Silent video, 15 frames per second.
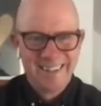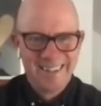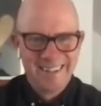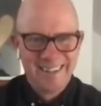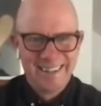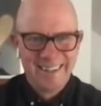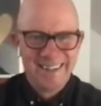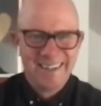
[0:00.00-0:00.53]

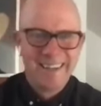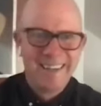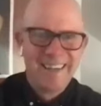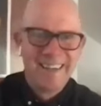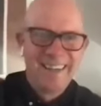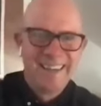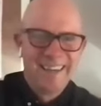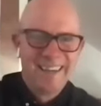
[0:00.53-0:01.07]

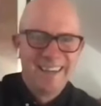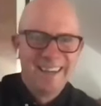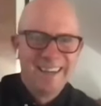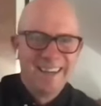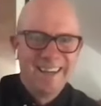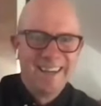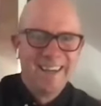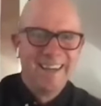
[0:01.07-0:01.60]

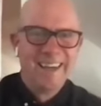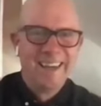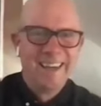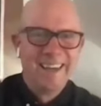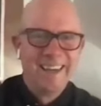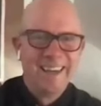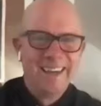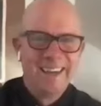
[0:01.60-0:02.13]

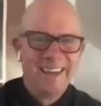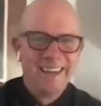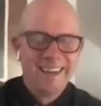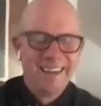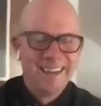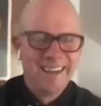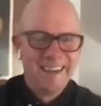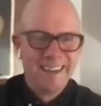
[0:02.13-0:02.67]

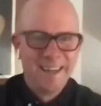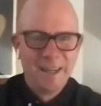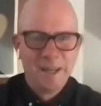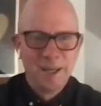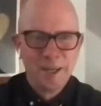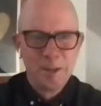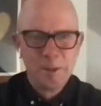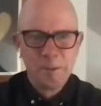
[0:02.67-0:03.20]

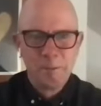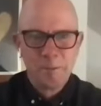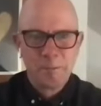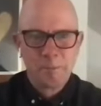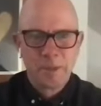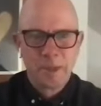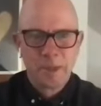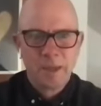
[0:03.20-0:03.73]

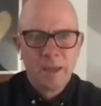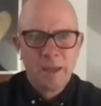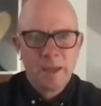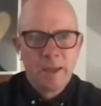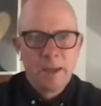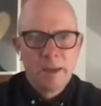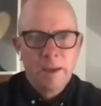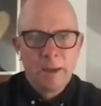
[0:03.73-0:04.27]

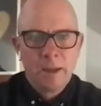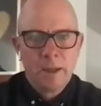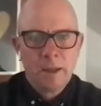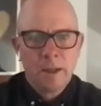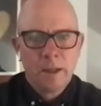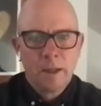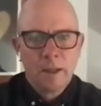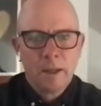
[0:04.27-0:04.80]

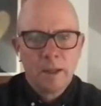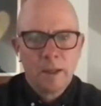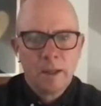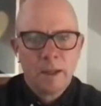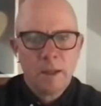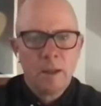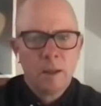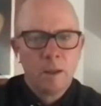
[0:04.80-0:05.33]

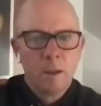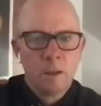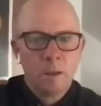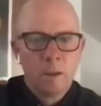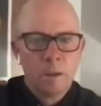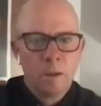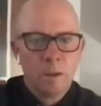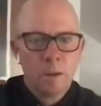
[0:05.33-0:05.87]

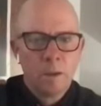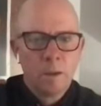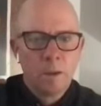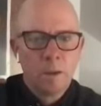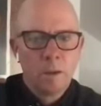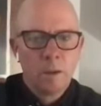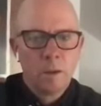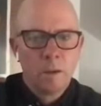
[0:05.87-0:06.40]

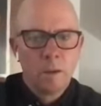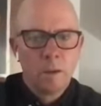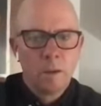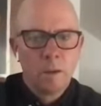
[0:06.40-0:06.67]
This person isn't speaking.